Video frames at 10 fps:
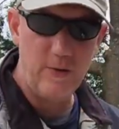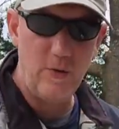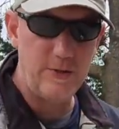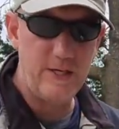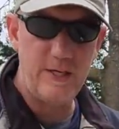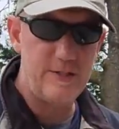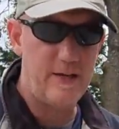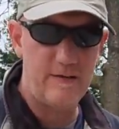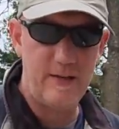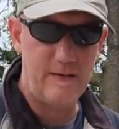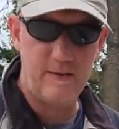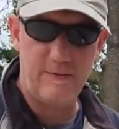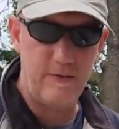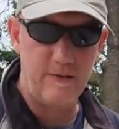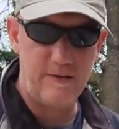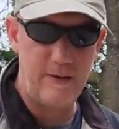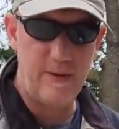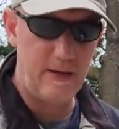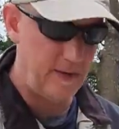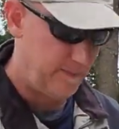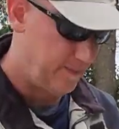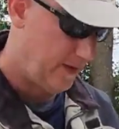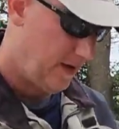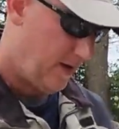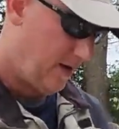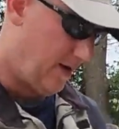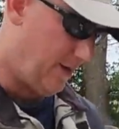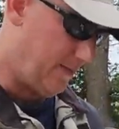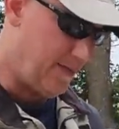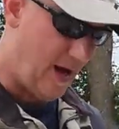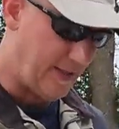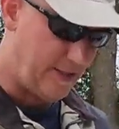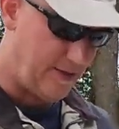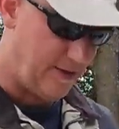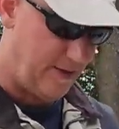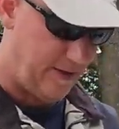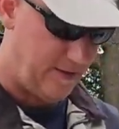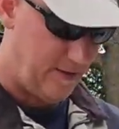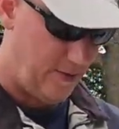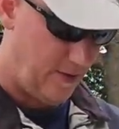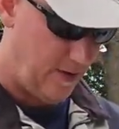an oil change, that's the fullest I make it. Not to turn this into